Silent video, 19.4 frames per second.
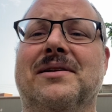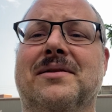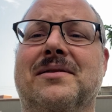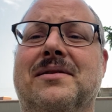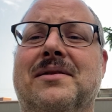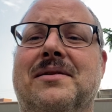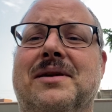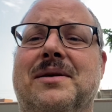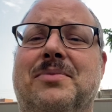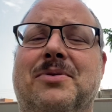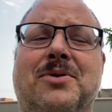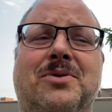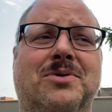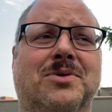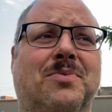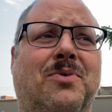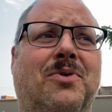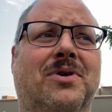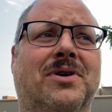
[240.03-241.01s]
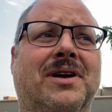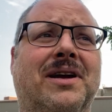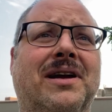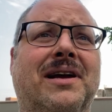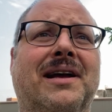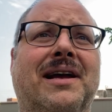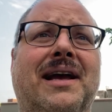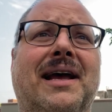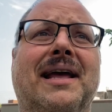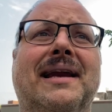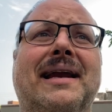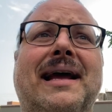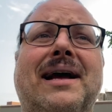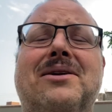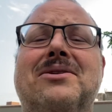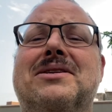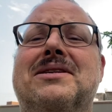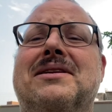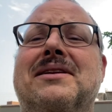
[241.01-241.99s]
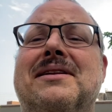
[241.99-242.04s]
of the Appeals Board,
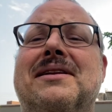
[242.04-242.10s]
announced the